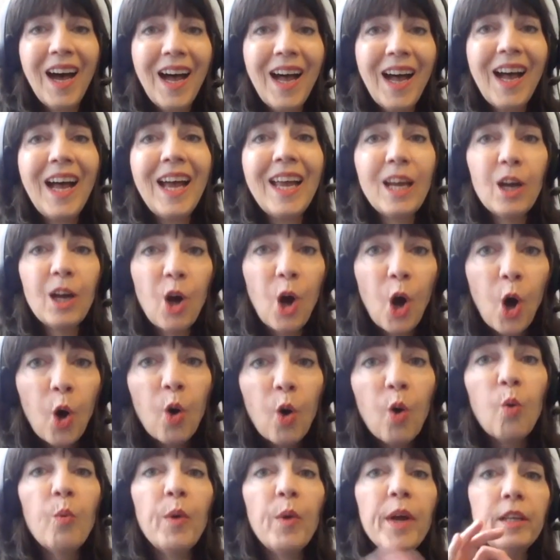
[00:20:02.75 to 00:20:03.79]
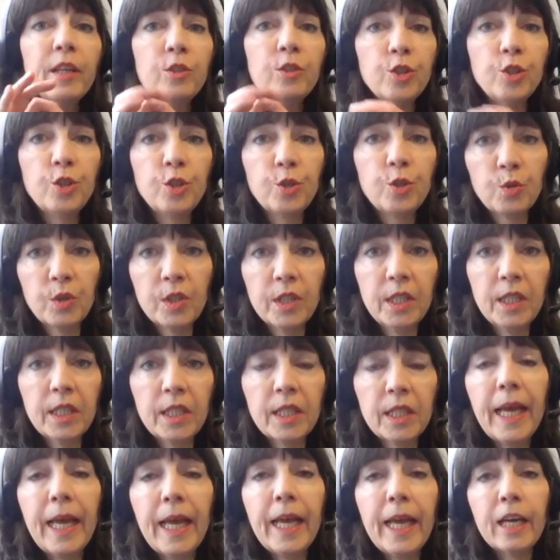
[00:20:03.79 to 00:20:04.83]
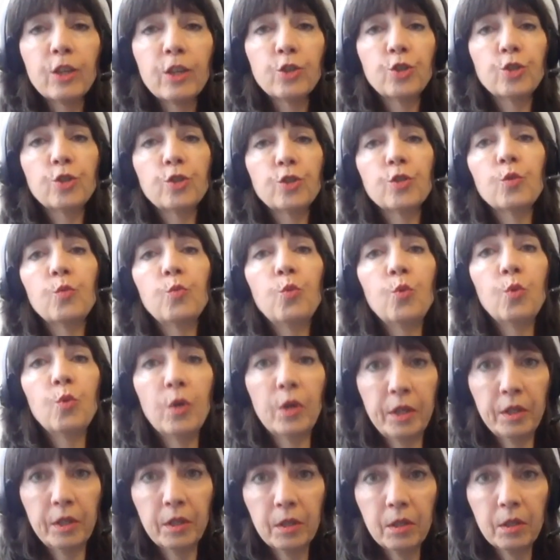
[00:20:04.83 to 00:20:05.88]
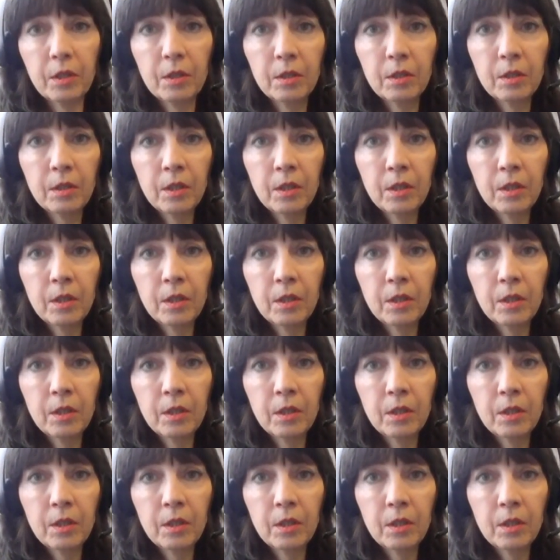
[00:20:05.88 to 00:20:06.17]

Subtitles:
I always drink extra water